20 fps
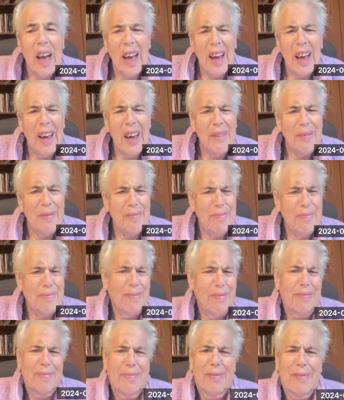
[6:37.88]
Um,
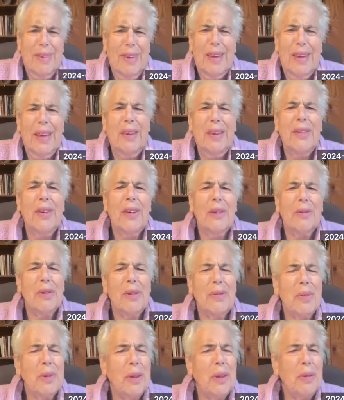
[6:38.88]
and I thought it
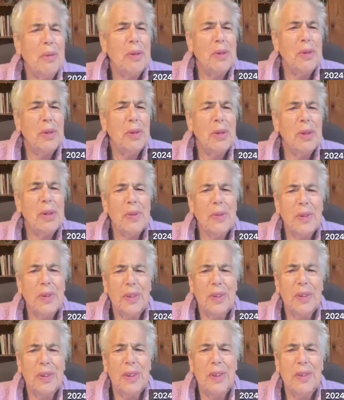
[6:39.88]
was really resourceful
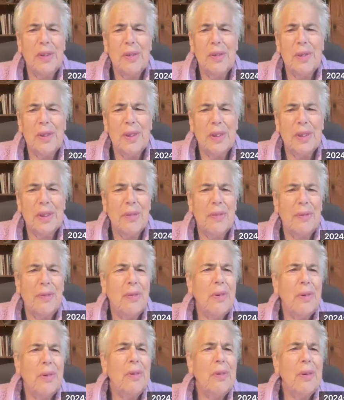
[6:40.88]
to use the
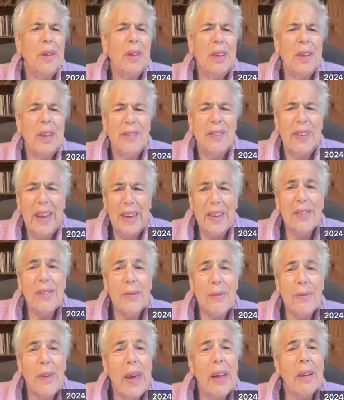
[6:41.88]
food that is
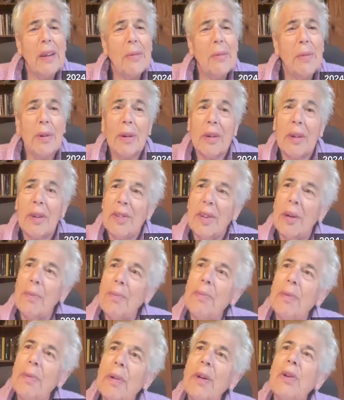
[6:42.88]
available, because
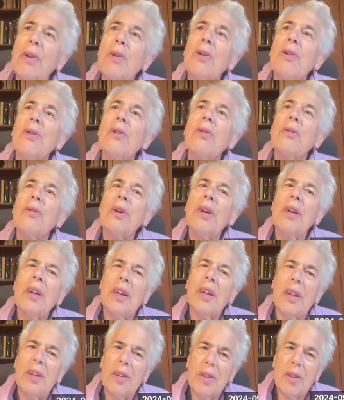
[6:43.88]
up in northern
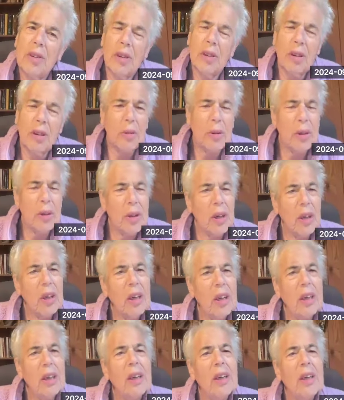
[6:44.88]
Greenland, we're
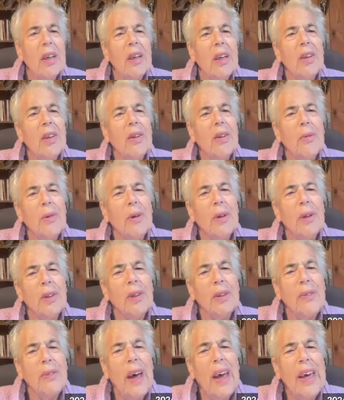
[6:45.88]
talking the
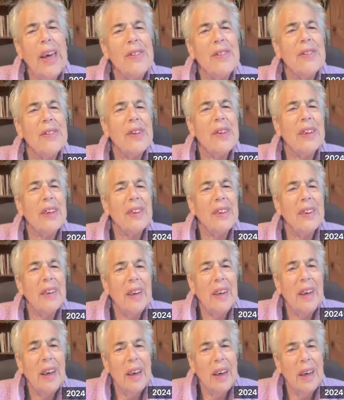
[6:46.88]
world of ice and,
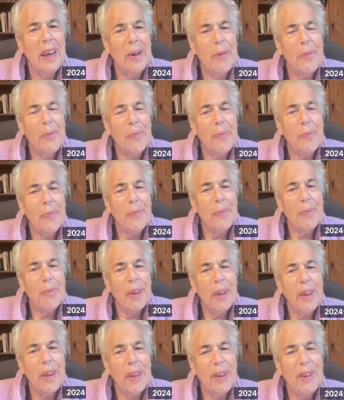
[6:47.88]

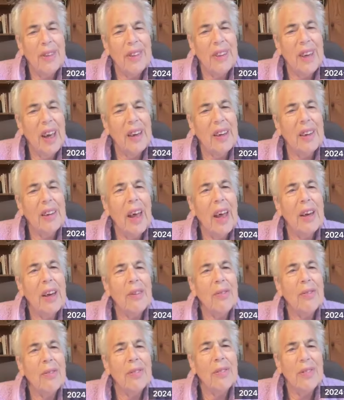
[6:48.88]
not a lot
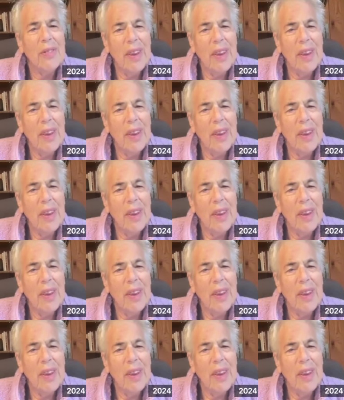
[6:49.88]
of